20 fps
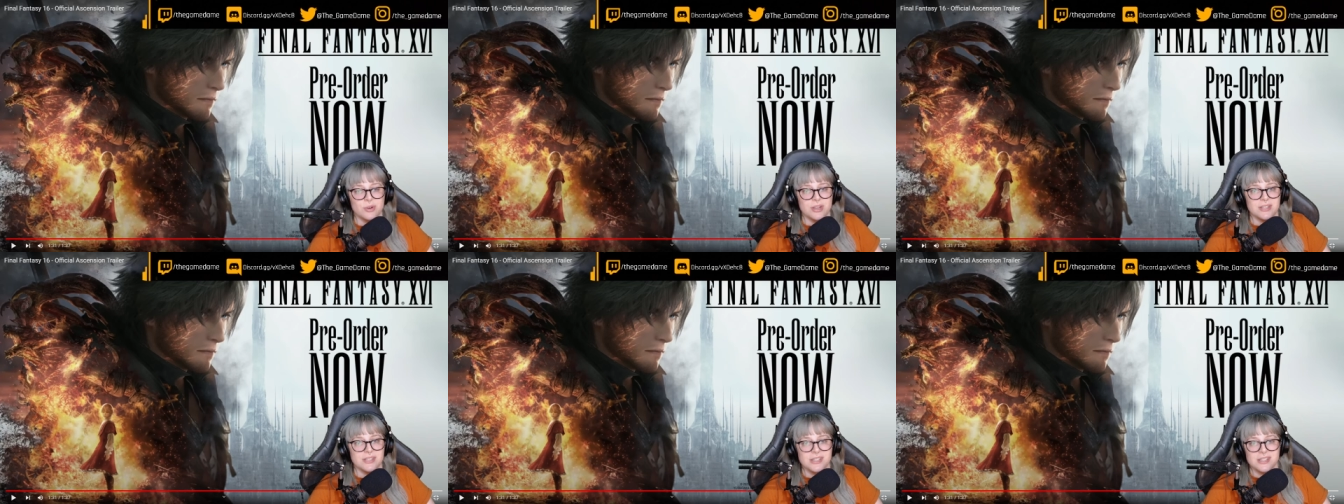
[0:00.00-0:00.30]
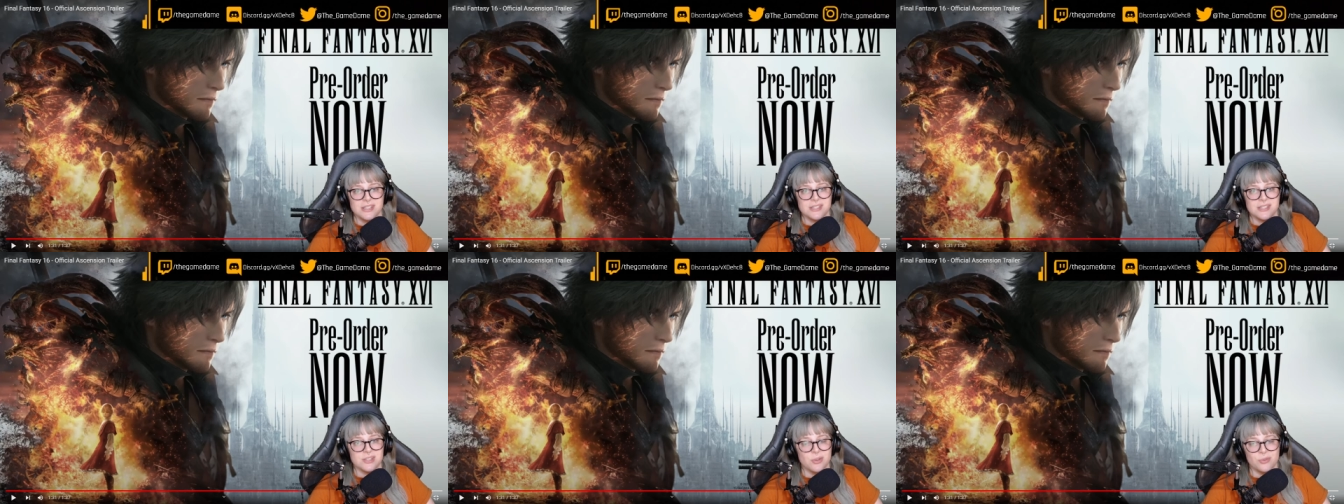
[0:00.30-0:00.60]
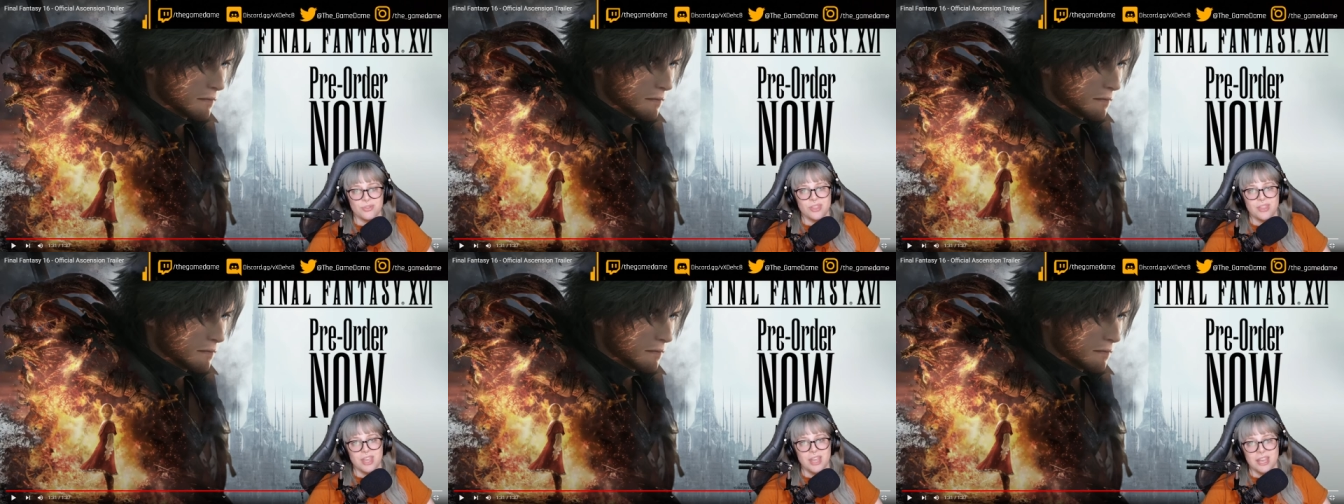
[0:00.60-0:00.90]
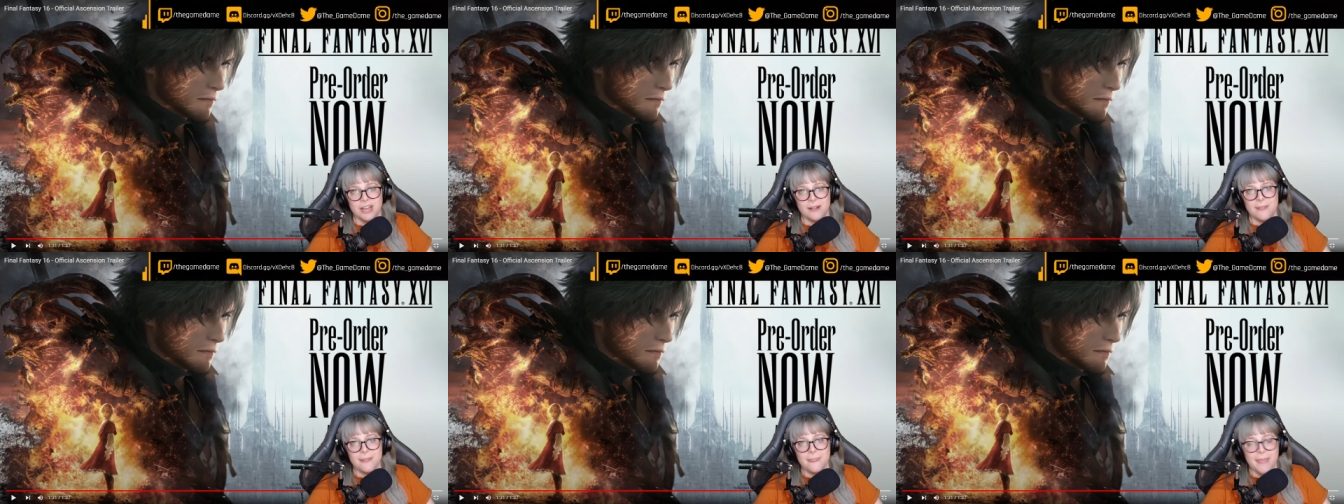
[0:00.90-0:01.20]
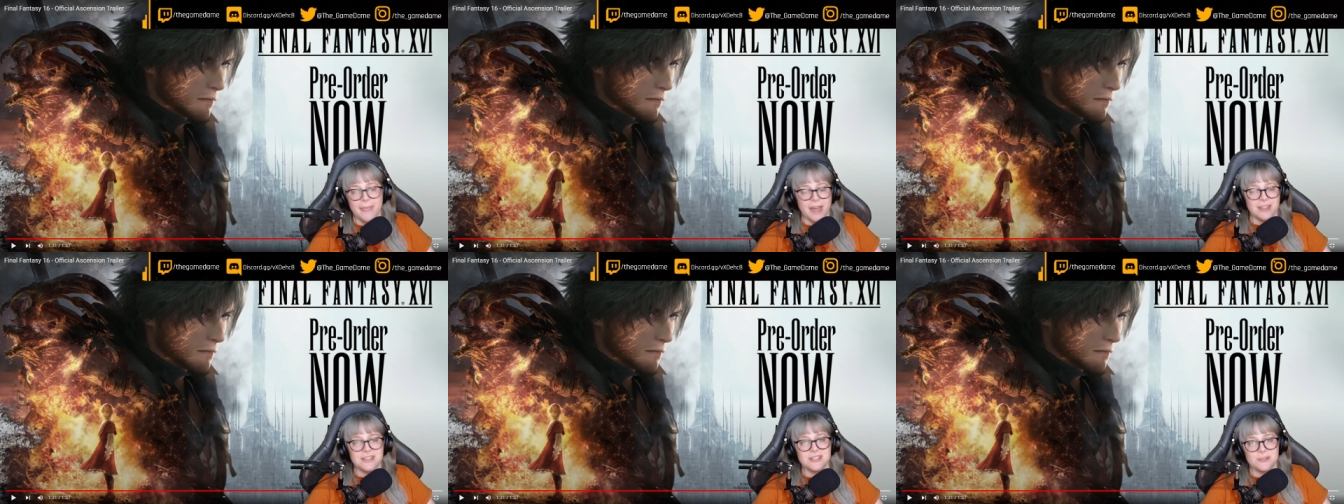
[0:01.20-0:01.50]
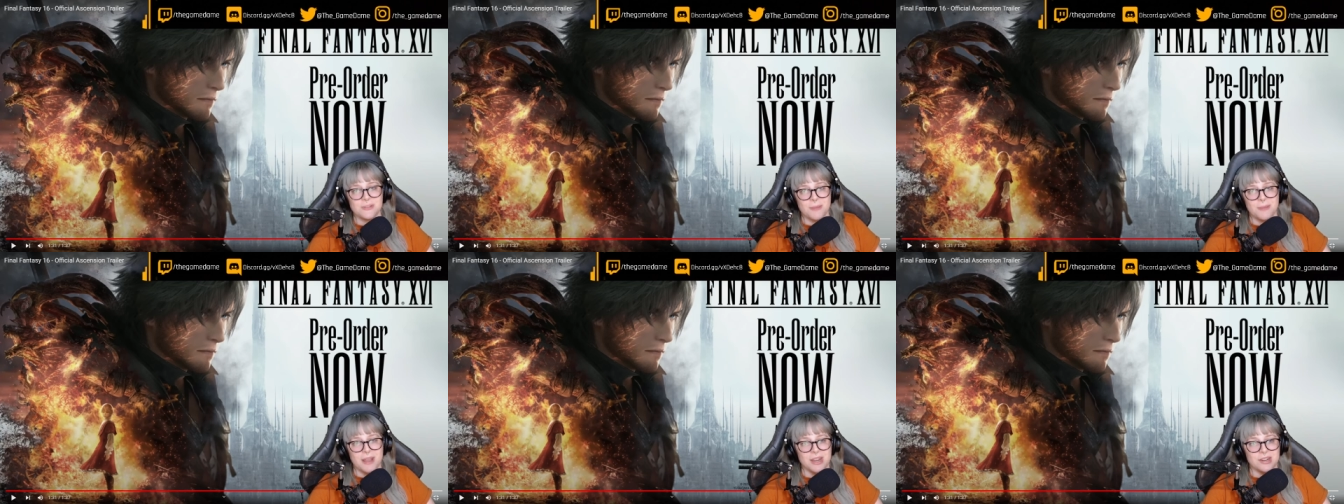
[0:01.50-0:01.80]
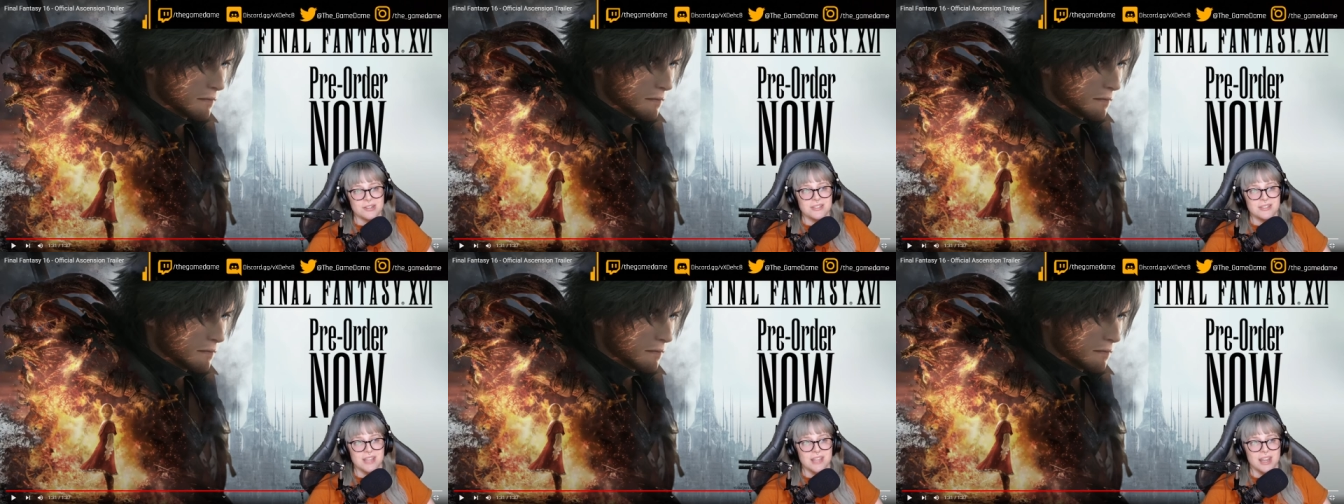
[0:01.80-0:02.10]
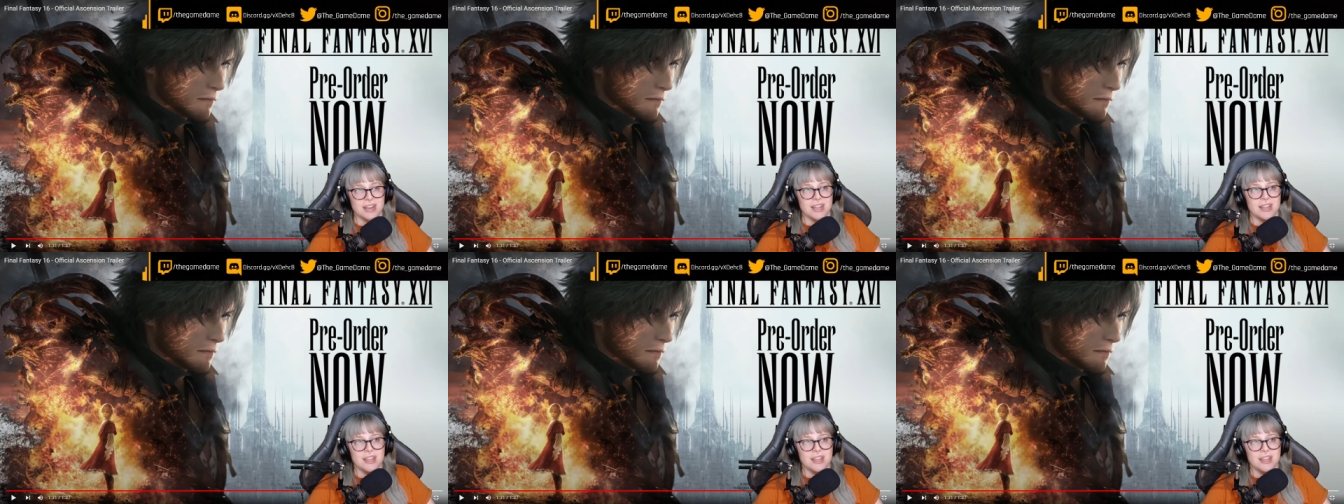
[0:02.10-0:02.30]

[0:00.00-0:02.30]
It's like its own thing, at least to my understanding.